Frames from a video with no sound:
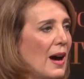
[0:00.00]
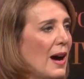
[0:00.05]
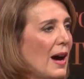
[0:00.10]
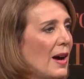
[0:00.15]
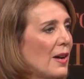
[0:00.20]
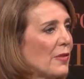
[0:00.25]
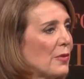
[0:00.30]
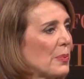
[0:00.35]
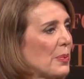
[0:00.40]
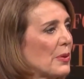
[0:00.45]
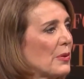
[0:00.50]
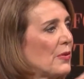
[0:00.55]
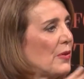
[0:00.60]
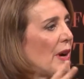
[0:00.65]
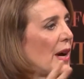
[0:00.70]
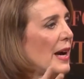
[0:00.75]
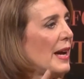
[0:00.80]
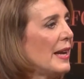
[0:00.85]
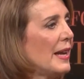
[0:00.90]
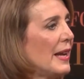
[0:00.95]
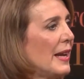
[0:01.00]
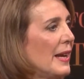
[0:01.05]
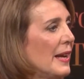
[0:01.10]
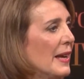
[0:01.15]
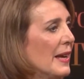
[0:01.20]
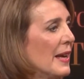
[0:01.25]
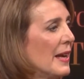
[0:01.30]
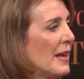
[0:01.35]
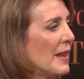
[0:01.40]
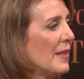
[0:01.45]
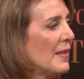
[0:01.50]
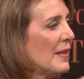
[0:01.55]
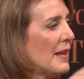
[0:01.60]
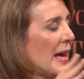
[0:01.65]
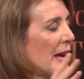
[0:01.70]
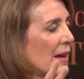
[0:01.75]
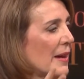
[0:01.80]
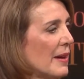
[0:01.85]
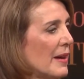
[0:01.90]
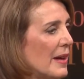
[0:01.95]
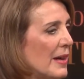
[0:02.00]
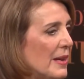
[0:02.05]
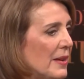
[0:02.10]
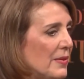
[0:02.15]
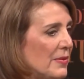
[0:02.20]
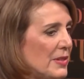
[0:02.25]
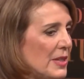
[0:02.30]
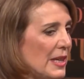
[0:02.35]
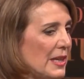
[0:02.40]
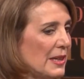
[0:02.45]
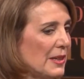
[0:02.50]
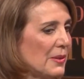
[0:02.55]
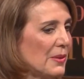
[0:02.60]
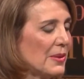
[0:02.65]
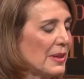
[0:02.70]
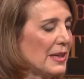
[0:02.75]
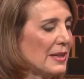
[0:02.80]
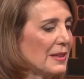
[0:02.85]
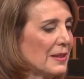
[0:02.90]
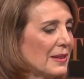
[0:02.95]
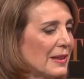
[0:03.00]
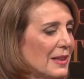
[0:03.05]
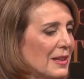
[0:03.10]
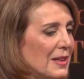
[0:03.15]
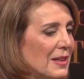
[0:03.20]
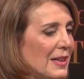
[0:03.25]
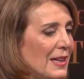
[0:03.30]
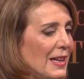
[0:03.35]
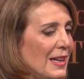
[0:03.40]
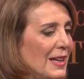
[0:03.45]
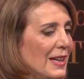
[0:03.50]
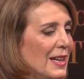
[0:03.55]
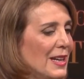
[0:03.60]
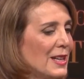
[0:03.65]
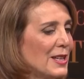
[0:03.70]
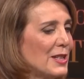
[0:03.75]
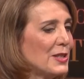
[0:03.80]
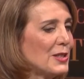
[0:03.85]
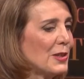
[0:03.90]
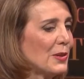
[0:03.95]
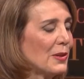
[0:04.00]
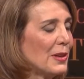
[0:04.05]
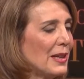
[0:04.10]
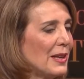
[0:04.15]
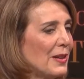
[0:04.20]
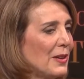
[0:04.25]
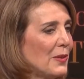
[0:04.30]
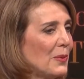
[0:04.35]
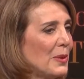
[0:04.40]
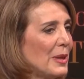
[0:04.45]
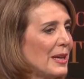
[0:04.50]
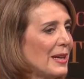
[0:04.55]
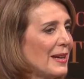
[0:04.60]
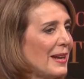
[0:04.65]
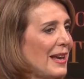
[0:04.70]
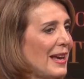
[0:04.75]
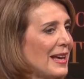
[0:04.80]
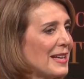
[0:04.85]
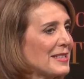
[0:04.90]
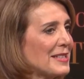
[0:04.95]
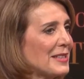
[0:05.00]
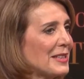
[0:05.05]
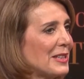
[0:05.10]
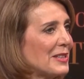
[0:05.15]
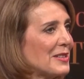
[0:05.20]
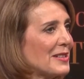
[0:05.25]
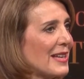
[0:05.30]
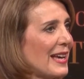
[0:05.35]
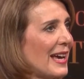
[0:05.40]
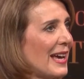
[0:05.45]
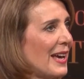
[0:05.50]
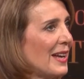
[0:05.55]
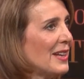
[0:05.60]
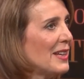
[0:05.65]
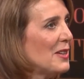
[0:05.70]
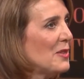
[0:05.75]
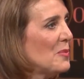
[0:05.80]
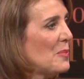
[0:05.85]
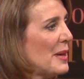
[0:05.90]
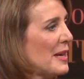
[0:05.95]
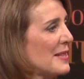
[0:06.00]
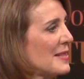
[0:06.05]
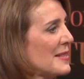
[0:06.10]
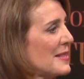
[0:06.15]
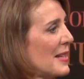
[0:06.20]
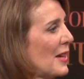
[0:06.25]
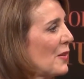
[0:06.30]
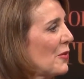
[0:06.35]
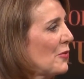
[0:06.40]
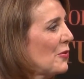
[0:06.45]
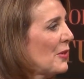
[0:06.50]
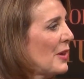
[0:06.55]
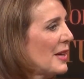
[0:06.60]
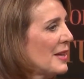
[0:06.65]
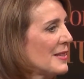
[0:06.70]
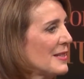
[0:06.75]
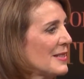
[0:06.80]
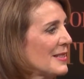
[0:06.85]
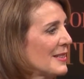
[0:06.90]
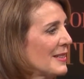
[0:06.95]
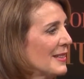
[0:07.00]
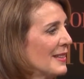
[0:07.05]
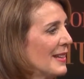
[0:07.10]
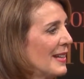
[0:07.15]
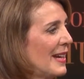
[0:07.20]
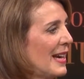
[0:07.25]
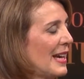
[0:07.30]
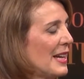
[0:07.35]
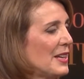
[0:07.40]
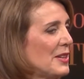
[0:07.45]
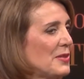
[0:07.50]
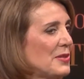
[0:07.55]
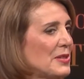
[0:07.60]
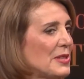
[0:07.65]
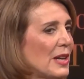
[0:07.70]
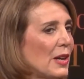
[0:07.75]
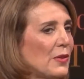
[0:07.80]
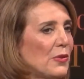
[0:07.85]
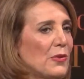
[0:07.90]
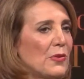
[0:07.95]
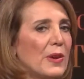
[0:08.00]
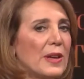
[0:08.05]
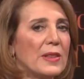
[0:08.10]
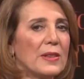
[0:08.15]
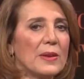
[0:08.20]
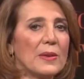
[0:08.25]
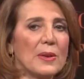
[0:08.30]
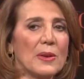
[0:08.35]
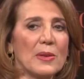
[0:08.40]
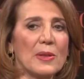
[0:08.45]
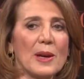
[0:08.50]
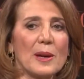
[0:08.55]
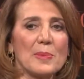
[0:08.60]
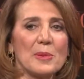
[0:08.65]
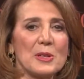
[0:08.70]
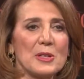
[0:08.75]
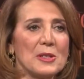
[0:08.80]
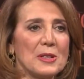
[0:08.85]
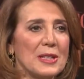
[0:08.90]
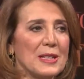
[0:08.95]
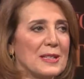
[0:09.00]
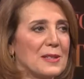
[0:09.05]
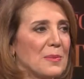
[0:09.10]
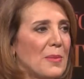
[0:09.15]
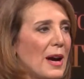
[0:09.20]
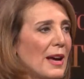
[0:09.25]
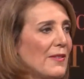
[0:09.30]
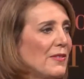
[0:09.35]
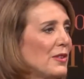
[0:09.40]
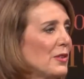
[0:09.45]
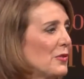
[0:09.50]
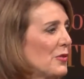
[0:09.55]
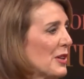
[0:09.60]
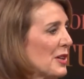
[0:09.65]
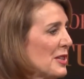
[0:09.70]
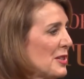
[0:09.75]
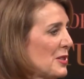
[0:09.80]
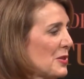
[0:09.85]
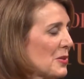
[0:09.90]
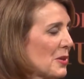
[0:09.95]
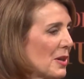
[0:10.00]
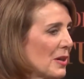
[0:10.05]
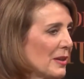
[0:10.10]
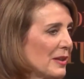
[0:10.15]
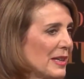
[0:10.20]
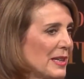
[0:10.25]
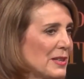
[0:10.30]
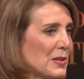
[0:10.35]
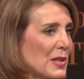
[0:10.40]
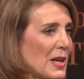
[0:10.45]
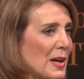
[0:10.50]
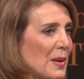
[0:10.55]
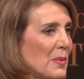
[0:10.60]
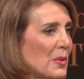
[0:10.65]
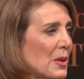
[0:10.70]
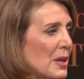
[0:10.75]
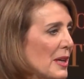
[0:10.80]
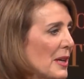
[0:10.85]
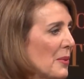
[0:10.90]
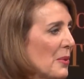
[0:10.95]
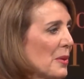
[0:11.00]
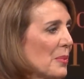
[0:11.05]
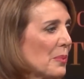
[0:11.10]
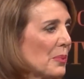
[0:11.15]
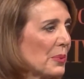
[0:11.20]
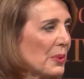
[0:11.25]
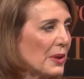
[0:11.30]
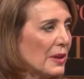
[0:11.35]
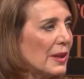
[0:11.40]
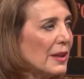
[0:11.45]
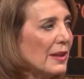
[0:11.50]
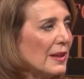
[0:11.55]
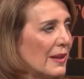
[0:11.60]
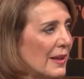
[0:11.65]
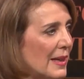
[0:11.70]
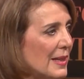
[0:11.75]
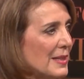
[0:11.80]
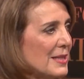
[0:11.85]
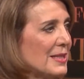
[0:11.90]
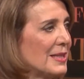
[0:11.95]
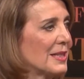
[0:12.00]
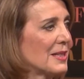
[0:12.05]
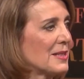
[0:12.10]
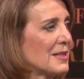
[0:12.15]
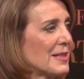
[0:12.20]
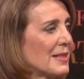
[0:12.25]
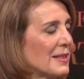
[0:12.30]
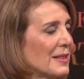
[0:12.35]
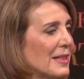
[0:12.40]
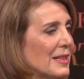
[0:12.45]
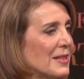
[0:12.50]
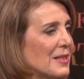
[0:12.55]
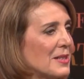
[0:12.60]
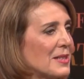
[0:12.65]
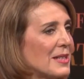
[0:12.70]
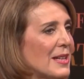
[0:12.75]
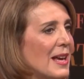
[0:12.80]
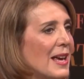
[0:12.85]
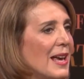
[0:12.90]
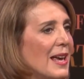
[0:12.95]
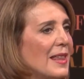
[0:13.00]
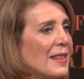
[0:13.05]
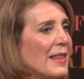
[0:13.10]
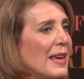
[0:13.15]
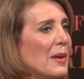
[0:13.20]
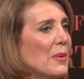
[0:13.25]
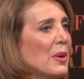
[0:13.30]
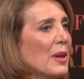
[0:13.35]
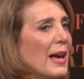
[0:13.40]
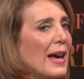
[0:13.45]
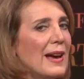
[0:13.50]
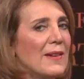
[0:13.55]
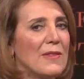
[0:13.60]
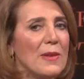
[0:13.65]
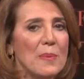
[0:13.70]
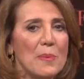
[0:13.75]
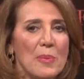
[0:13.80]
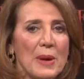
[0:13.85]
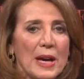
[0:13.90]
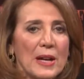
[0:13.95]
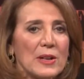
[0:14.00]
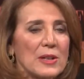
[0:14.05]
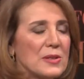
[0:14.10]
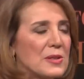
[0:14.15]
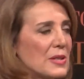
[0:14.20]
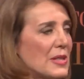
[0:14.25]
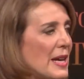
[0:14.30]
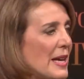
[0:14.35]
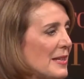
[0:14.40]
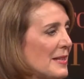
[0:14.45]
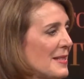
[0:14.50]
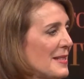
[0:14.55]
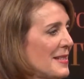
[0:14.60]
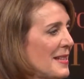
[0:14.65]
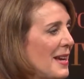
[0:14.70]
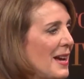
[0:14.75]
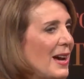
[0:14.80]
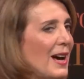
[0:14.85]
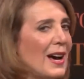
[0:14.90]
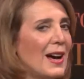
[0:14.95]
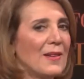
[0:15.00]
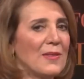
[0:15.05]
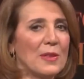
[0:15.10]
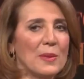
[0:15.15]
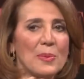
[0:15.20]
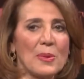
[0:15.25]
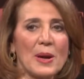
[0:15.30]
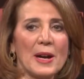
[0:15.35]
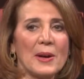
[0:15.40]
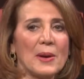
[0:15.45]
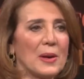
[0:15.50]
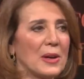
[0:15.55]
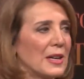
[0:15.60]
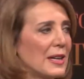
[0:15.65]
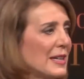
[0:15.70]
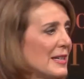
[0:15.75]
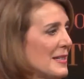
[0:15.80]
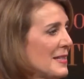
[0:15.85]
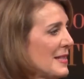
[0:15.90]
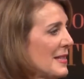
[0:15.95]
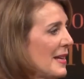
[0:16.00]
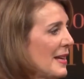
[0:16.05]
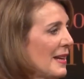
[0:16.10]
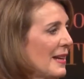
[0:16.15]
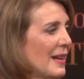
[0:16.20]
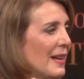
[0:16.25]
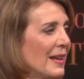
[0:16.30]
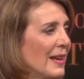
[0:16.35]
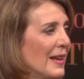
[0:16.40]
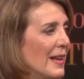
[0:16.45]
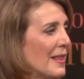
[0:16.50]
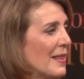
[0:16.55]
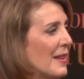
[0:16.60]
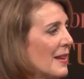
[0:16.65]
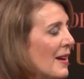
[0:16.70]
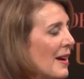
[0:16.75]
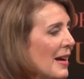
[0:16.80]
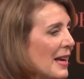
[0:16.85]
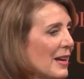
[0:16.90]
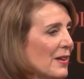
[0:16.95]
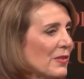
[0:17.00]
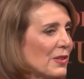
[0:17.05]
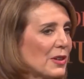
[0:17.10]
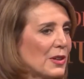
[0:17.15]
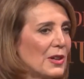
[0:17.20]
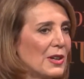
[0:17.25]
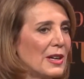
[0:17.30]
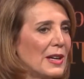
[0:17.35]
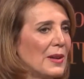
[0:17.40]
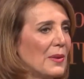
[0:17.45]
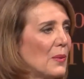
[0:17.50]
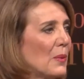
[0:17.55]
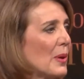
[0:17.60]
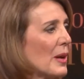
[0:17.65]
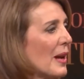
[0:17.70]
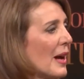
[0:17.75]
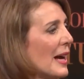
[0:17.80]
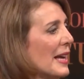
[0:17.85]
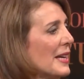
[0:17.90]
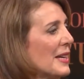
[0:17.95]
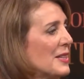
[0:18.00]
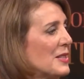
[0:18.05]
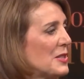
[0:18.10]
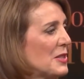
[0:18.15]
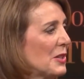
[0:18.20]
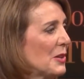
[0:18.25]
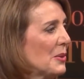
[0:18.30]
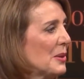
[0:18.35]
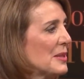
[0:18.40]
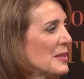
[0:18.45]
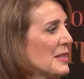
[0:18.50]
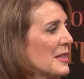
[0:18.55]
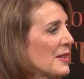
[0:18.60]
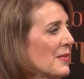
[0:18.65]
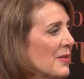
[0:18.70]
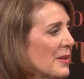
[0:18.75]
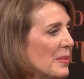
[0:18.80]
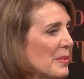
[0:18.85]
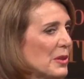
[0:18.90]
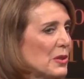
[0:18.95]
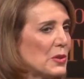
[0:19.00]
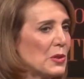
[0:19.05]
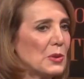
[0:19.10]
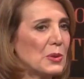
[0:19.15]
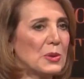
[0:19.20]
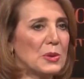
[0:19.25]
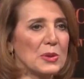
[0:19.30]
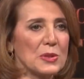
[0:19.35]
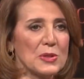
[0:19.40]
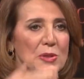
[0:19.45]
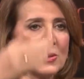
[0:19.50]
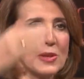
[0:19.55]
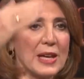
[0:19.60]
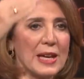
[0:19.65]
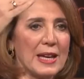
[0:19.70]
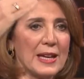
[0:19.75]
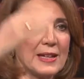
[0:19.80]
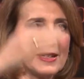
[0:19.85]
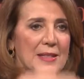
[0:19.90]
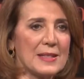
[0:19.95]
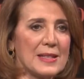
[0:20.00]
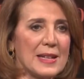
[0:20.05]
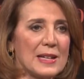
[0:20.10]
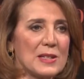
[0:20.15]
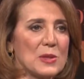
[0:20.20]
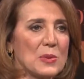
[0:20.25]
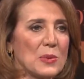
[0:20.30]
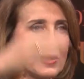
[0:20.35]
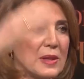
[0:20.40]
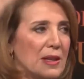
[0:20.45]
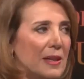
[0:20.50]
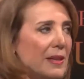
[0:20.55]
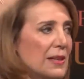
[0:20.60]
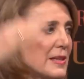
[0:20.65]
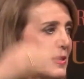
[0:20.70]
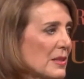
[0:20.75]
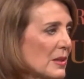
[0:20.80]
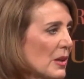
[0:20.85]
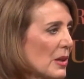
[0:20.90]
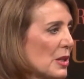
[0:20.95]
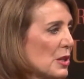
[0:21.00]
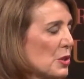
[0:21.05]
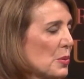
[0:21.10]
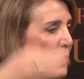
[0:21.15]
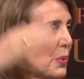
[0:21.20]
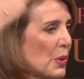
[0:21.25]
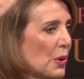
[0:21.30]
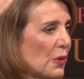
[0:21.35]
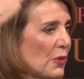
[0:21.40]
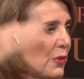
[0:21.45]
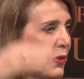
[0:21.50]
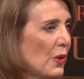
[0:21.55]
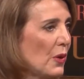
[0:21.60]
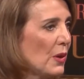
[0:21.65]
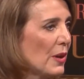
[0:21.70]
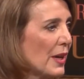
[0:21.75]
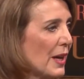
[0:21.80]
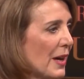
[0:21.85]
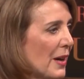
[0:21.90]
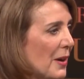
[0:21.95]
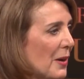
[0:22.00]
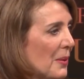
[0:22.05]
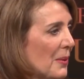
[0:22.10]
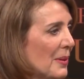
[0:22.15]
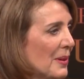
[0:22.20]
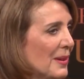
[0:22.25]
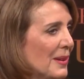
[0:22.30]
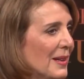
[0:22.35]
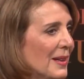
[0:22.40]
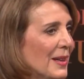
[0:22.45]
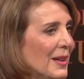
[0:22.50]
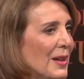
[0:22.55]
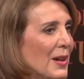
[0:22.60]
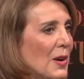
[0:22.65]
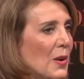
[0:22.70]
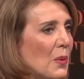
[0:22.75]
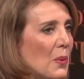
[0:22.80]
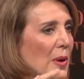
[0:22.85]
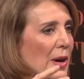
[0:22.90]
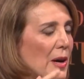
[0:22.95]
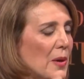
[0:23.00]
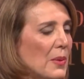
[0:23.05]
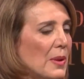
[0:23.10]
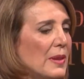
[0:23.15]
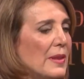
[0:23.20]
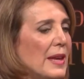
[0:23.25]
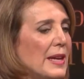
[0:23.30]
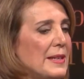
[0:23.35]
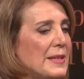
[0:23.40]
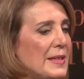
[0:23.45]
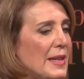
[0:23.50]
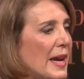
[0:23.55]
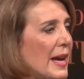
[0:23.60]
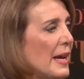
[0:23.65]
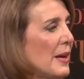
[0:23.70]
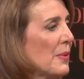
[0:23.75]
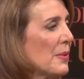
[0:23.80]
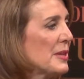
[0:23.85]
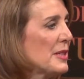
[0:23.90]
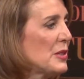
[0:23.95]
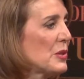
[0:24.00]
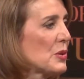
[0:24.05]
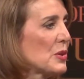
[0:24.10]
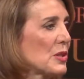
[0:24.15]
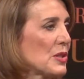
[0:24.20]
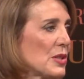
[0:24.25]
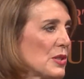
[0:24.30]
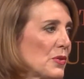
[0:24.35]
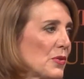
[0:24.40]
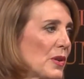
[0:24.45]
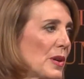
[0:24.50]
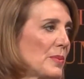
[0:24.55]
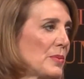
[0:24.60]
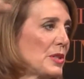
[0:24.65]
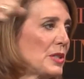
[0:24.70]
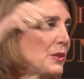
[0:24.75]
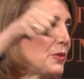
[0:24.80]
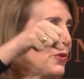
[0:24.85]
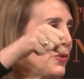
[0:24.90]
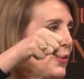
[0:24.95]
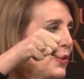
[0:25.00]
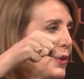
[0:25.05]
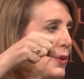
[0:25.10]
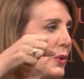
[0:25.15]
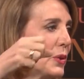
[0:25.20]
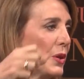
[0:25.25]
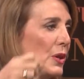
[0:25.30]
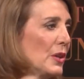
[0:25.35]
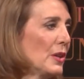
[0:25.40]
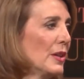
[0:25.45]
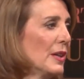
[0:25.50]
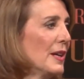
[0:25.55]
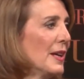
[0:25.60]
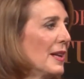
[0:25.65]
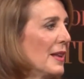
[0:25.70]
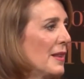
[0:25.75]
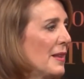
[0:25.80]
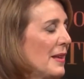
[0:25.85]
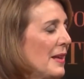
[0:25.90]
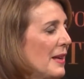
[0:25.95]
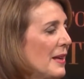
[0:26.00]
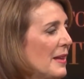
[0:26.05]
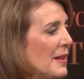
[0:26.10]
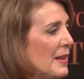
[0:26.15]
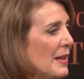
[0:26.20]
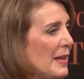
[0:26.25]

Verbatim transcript: of providing that kind of data and granularity so that we can ask leaders, how do you best self-fund? How do you self-fund the growth opportunities? My view very strongly is I'm working with brilliant engineers and leaders. They will have a better sense of the priorities than I ever could. What I can do is give them the tools so they can assess within this large portfolio, where would they take resources from to fuel the